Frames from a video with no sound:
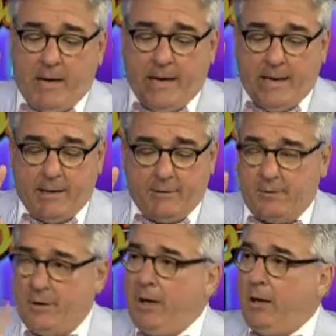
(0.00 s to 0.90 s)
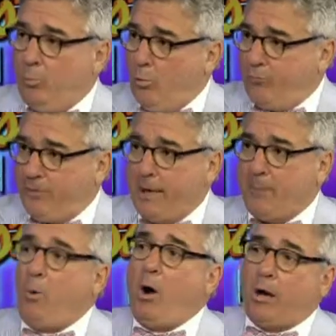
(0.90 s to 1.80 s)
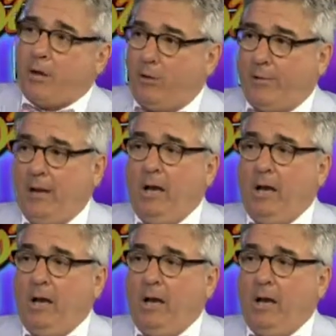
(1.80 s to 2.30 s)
and Wolfgang. Wolfgang Puck and all that.